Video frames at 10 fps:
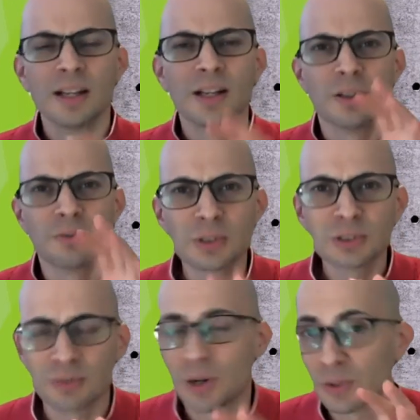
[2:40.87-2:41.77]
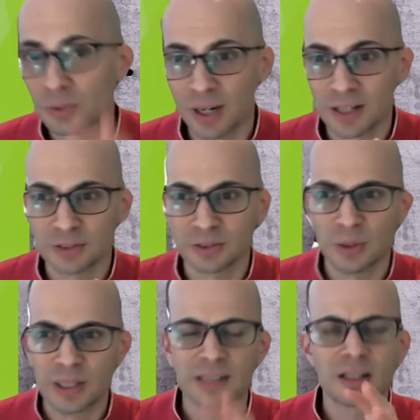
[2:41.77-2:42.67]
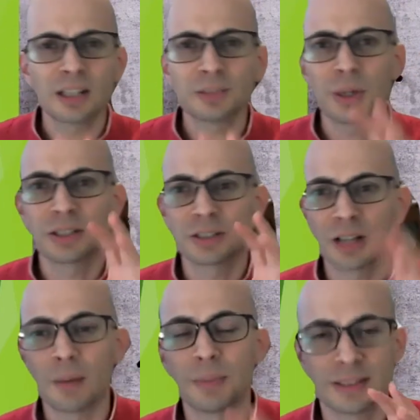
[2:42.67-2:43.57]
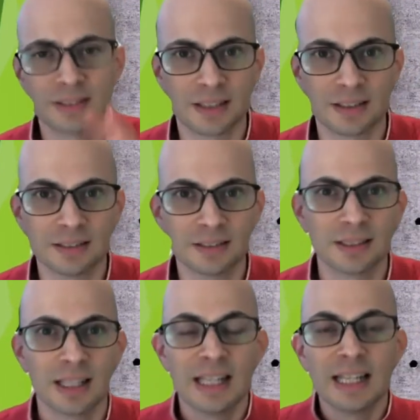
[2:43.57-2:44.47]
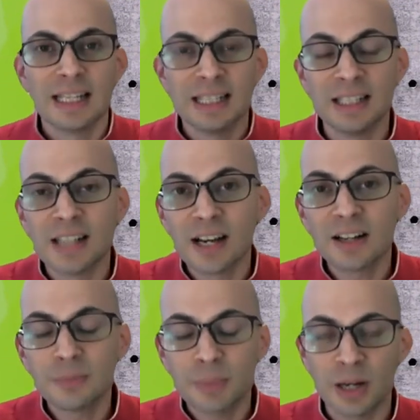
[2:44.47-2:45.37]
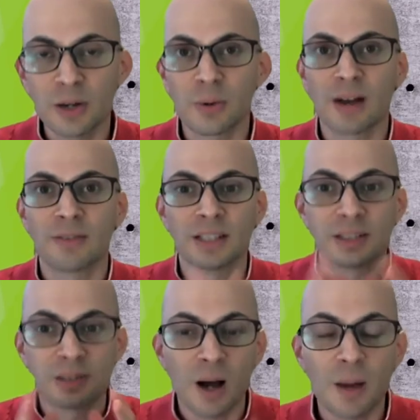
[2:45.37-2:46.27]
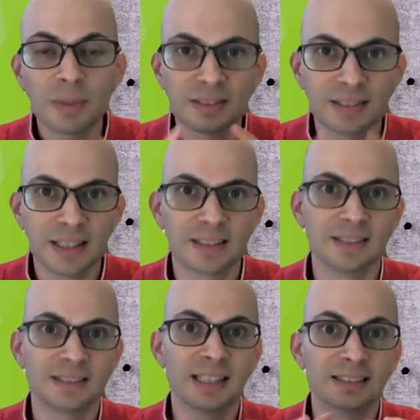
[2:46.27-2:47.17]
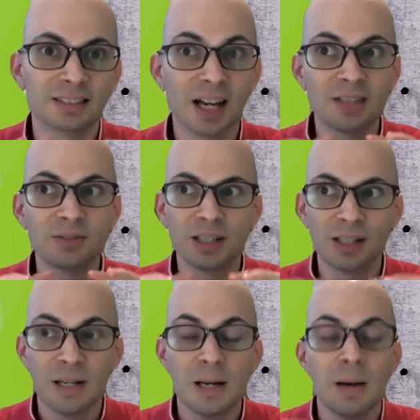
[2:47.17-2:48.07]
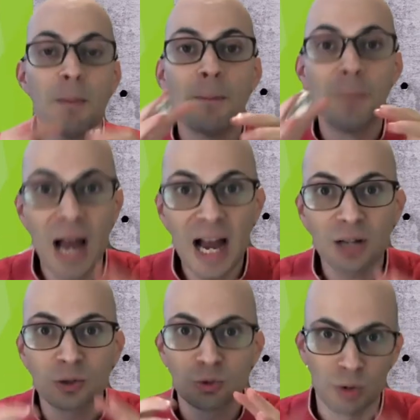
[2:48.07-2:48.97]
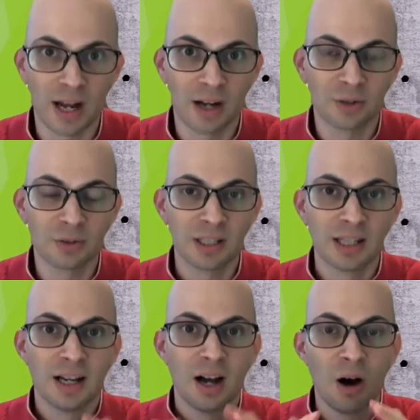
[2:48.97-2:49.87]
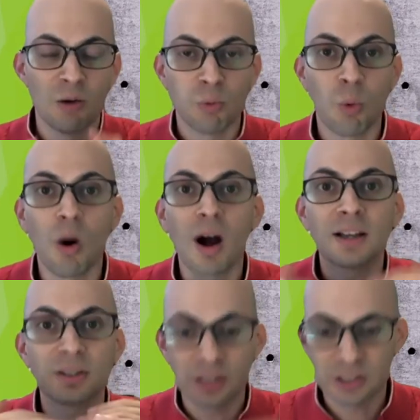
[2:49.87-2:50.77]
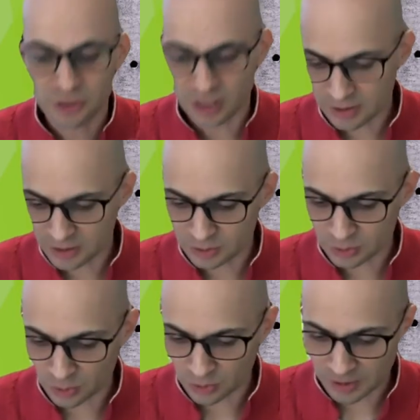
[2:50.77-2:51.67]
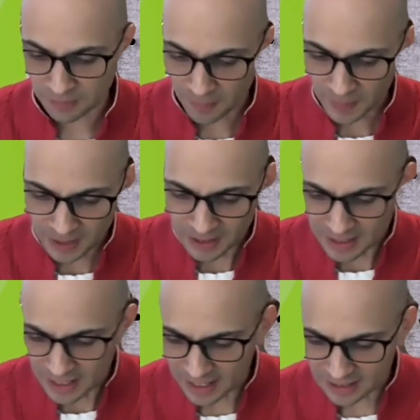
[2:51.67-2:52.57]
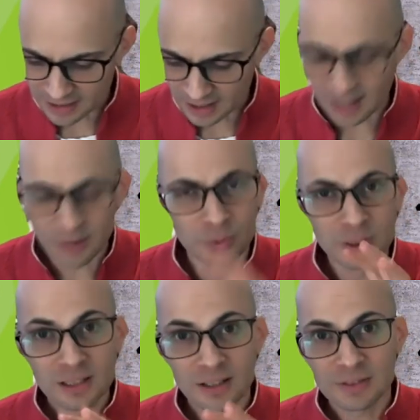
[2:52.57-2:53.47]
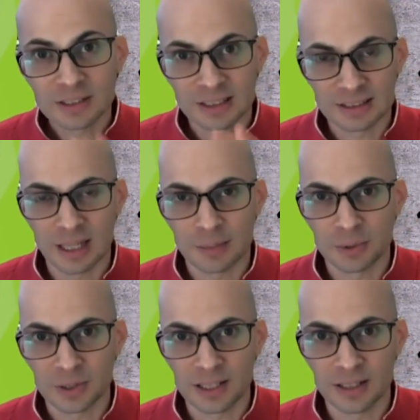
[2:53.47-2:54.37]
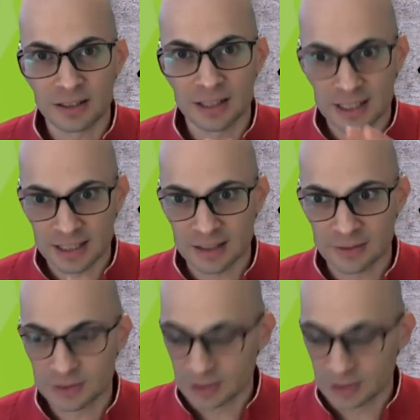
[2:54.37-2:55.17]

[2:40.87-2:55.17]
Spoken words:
First of all, in the writer's note, it talks about a topic sentence. In a narrative paragraph, the topic sentence is kind of the background of why you're going to share this story. And I really love this example here that it gives.